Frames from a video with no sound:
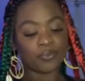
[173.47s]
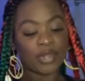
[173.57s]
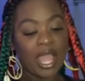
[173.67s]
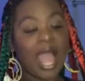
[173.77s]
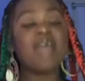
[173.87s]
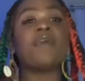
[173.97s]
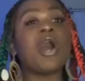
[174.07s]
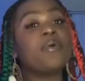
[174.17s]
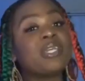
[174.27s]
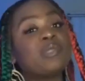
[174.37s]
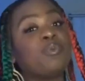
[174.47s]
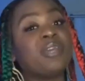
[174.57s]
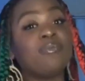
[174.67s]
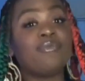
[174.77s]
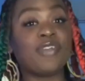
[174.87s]
I've always
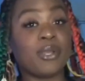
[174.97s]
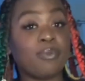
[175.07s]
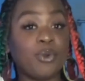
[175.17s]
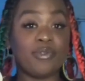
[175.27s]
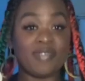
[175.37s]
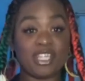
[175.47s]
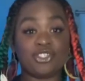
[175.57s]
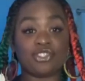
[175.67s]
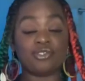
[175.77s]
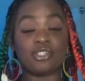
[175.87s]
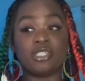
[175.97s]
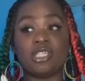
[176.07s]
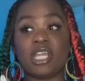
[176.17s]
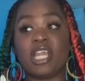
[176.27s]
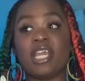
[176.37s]
been very motivational
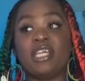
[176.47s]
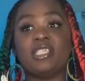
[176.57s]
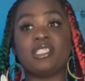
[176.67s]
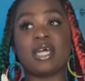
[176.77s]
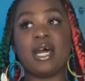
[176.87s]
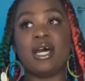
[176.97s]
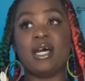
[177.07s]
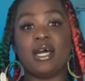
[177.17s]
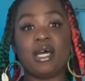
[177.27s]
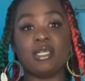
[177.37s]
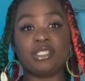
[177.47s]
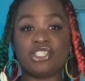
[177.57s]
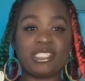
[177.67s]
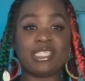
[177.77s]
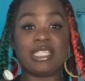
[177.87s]
and
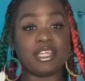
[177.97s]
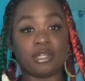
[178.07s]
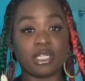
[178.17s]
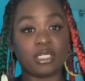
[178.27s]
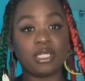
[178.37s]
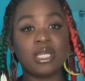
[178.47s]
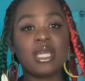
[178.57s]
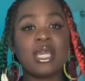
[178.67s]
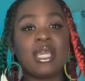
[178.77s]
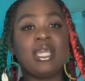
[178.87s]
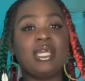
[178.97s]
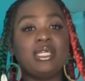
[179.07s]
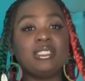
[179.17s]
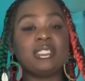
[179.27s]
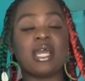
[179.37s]
just a leader.
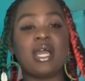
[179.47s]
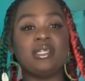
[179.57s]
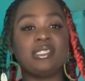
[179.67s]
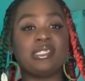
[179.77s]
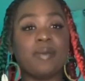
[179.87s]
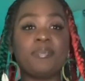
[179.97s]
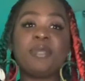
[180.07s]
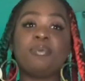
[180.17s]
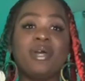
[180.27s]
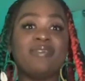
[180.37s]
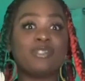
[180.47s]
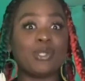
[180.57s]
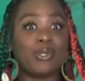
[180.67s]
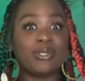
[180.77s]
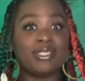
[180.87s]
And some people have
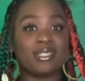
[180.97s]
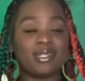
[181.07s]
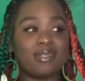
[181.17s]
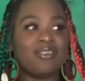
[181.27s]
told, you